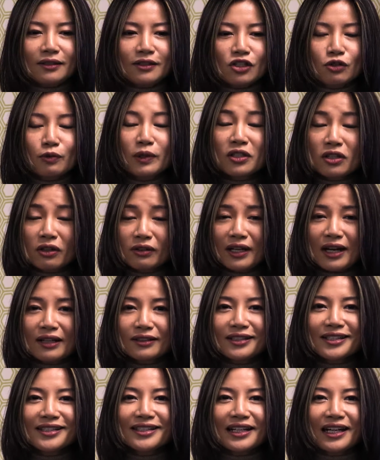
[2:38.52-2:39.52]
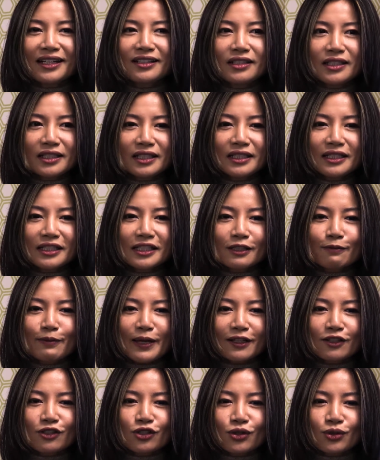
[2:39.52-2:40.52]
To be totally honest, I didn't
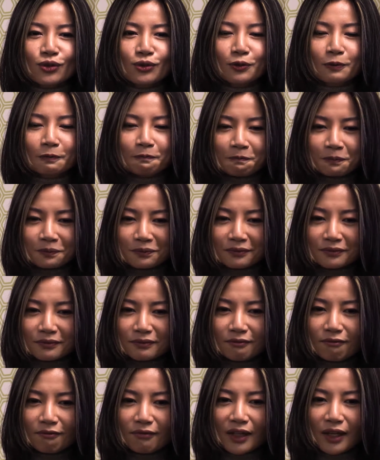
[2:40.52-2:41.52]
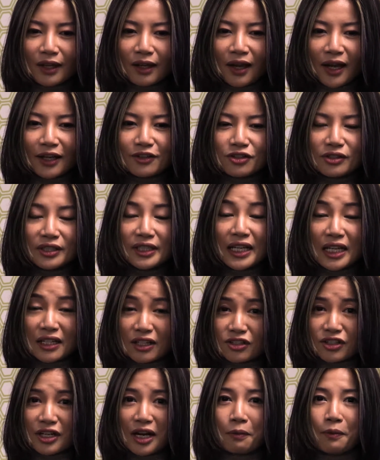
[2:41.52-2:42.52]
expect to actually get
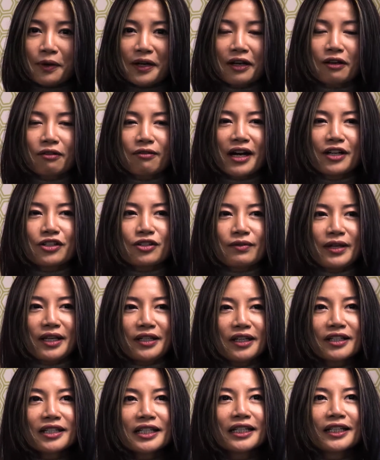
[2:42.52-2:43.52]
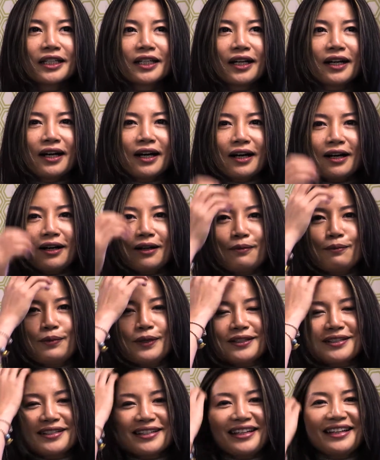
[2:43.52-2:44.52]
a job when I graduated,
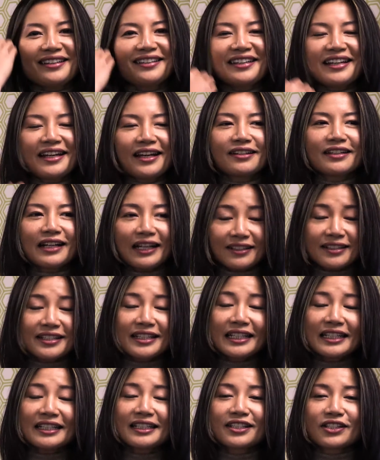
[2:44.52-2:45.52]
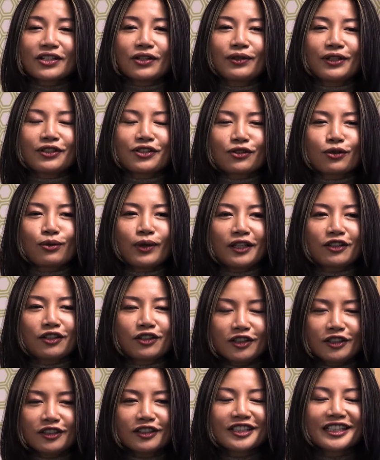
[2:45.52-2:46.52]
but in the end I did, so it's quite
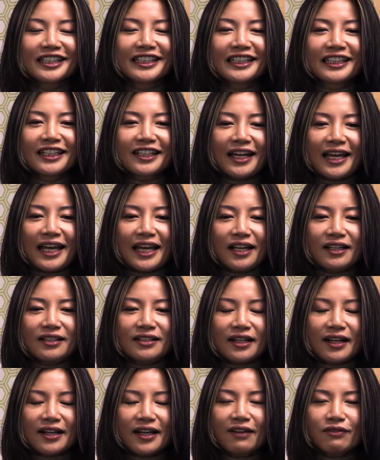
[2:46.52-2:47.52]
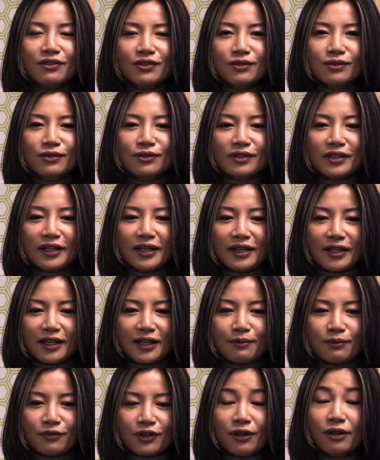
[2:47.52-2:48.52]
good. And I have to say
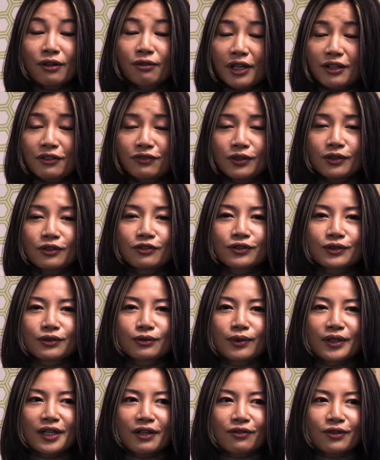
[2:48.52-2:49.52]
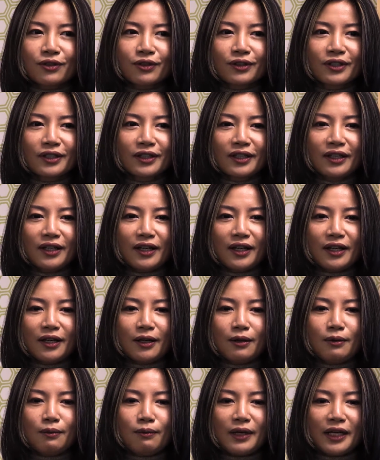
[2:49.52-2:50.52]
I'm very grateful for whatever
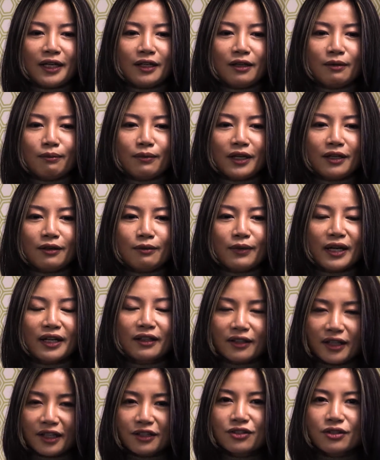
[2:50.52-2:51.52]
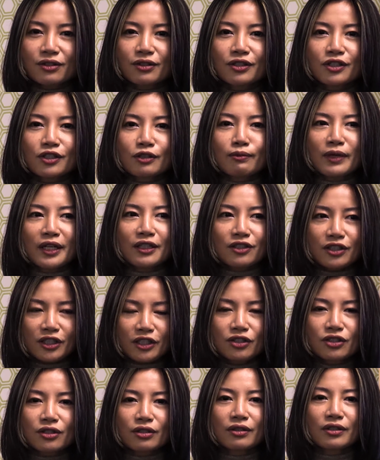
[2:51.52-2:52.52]
my lectures, my
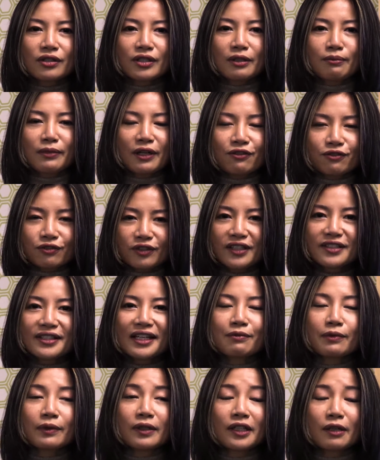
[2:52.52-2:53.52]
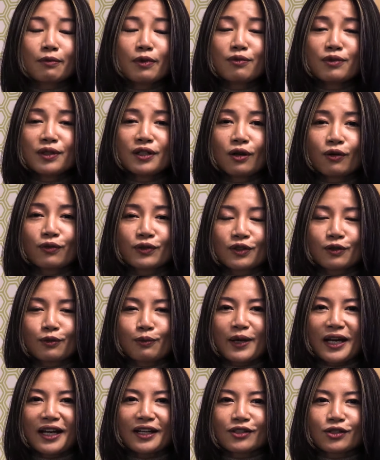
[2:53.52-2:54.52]
teachers, and my friends have been giving me over the
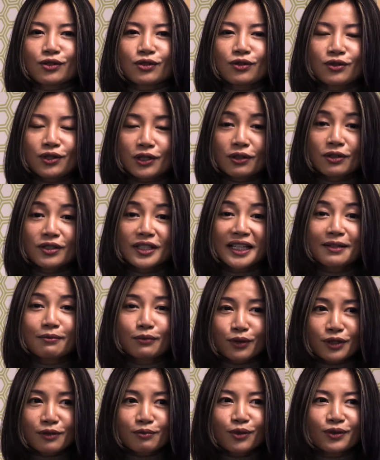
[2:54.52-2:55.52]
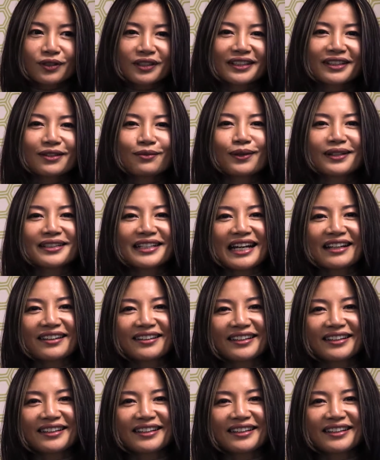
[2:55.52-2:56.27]
past 2 years, and more importantly, what